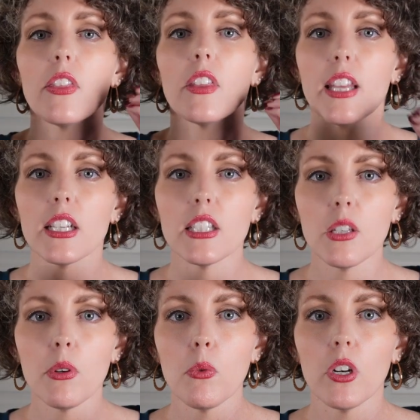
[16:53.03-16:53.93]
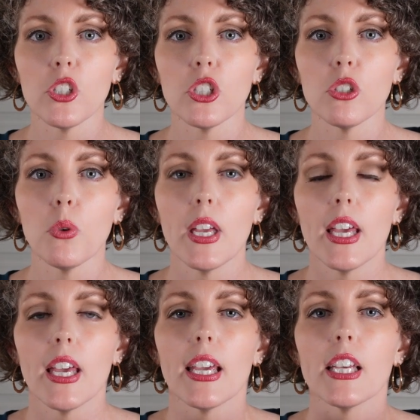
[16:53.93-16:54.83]
the next thing we want to do
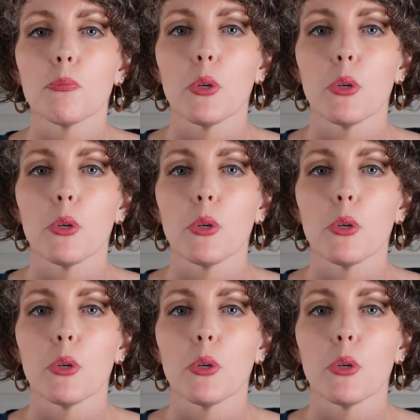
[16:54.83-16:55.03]
is